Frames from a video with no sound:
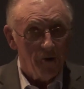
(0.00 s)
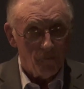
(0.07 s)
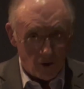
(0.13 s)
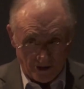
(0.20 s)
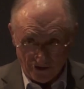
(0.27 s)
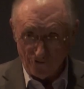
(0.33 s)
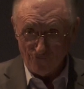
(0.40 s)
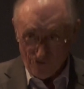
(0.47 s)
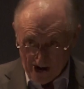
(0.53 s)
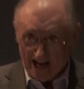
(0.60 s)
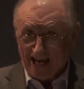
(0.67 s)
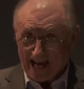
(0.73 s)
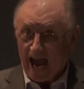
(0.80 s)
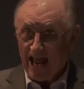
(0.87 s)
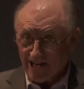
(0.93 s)
what you really
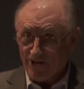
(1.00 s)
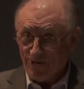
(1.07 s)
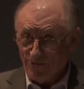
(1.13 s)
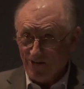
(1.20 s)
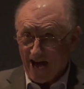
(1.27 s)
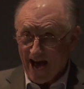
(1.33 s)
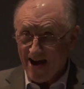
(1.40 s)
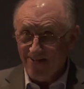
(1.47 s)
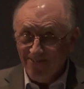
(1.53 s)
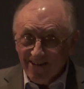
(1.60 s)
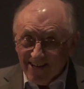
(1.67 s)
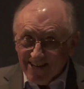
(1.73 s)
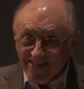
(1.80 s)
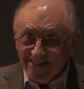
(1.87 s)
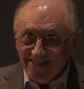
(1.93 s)
can do now?
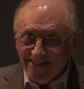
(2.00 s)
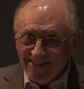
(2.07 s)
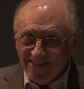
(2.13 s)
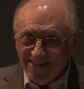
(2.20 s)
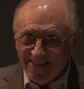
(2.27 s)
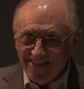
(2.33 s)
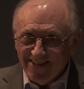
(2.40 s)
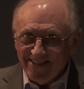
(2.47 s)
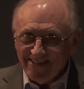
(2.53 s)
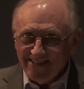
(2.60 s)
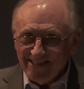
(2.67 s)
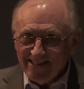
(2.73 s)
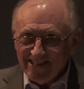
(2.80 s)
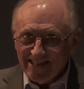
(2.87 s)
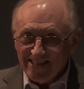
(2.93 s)

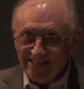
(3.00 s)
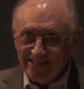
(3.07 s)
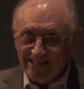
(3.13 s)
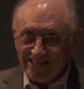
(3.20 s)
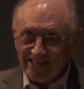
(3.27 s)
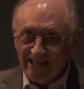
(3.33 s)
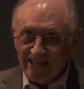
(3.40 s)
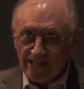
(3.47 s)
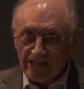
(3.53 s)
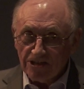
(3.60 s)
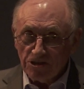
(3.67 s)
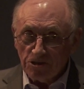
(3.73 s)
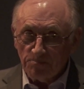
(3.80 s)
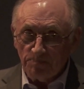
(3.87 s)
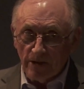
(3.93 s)
Is this a
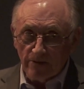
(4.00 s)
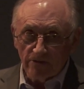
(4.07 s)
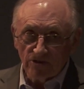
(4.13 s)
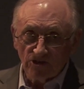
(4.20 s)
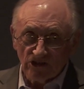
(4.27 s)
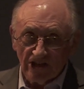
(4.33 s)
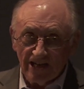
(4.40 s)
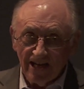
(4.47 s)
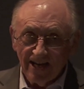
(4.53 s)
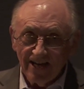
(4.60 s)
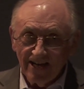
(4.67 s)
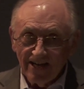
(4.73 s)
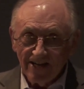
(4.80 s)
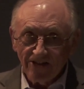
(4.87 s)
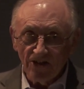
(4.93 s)
conspiracy
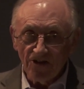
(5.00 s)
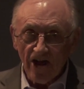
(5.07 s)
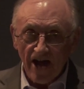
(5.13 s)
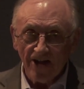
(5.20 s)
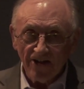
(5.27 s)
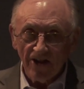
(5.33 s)
to not